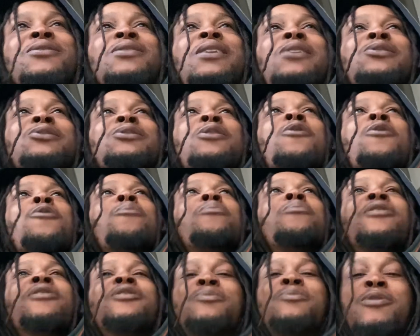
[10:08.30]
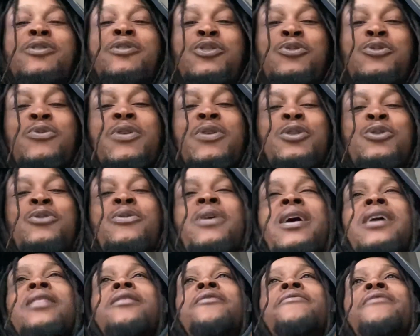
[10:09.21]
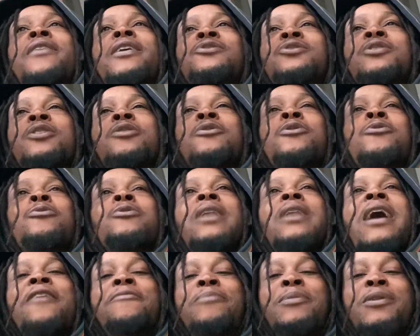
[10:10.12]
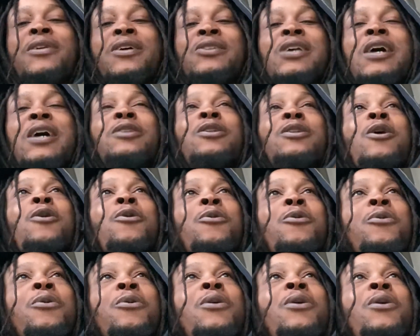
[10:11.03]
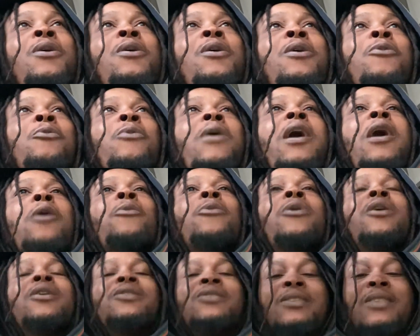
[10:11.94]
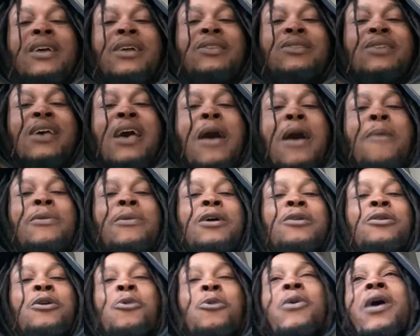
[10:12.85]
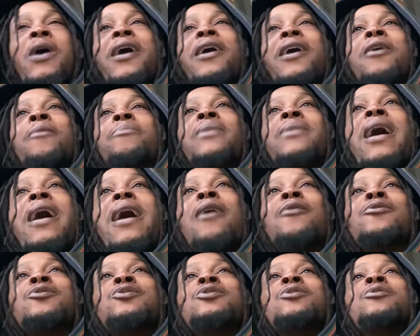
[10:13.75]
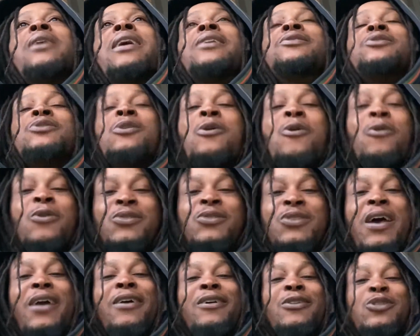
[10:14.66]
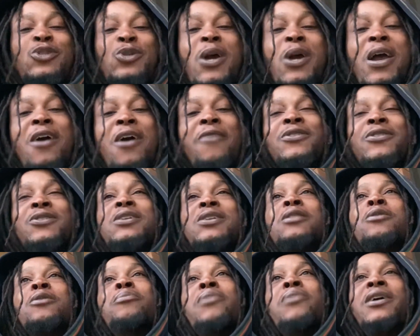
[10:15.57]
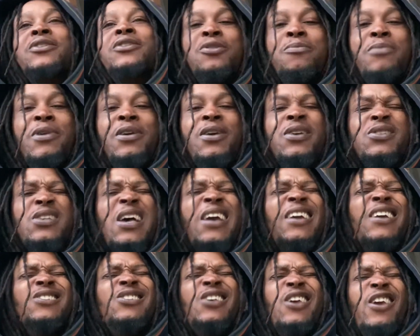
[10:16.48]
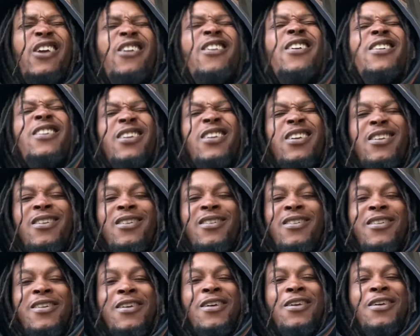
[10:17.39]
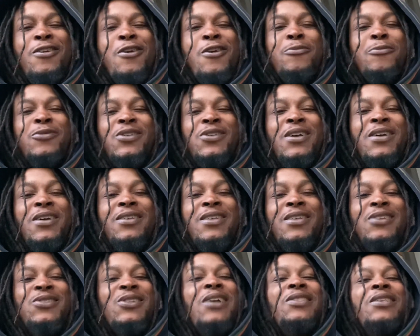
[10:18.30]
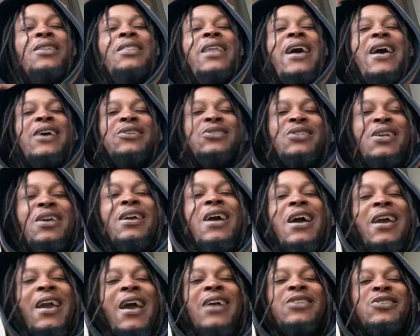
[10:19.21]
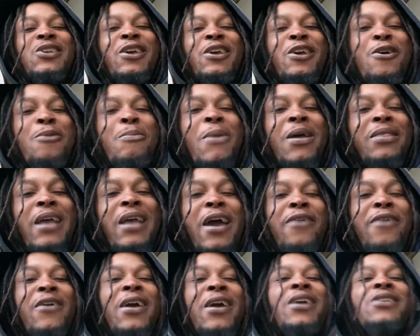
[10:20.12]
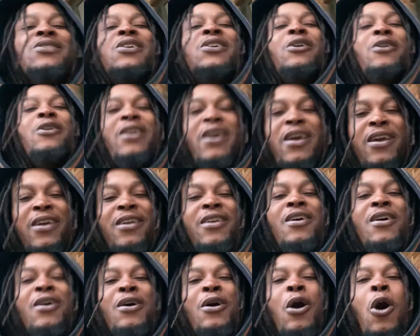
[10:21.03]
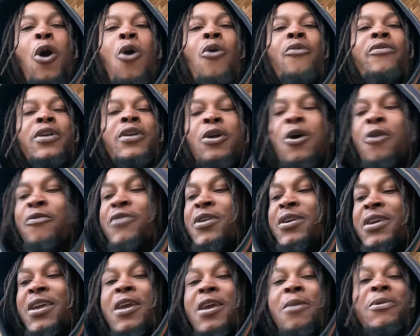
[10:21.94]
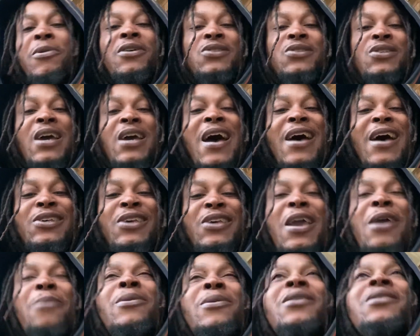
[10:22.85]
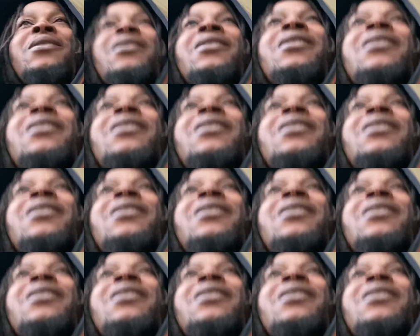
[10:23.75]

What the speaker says: that song brings me to a new elevation, a new life, because I know where I was at that time and I know where I am now. So that song is like a triumph, a celebration, because I get to hear it again. You know what I'm saying? That's not the last thing I got to hear in my life. I get to hear that over and over again because God gave me